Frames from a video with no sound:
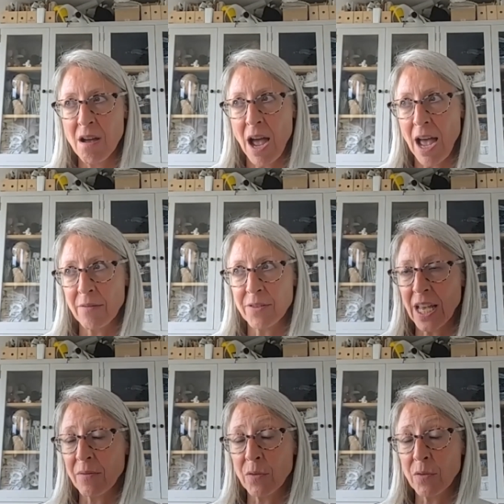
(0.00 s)
have to
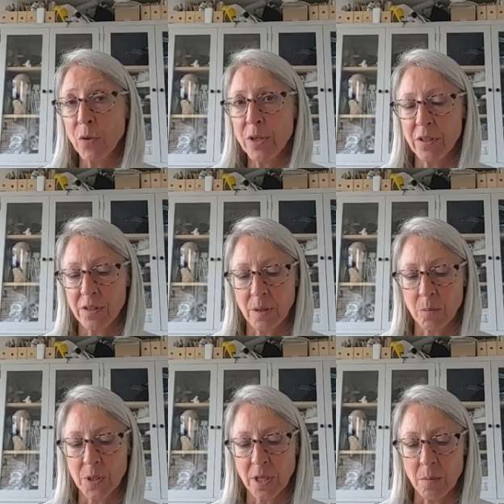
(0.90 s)
have a voice at
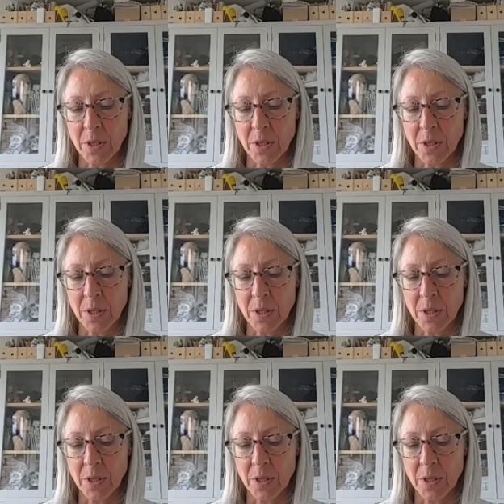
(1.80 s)
some time.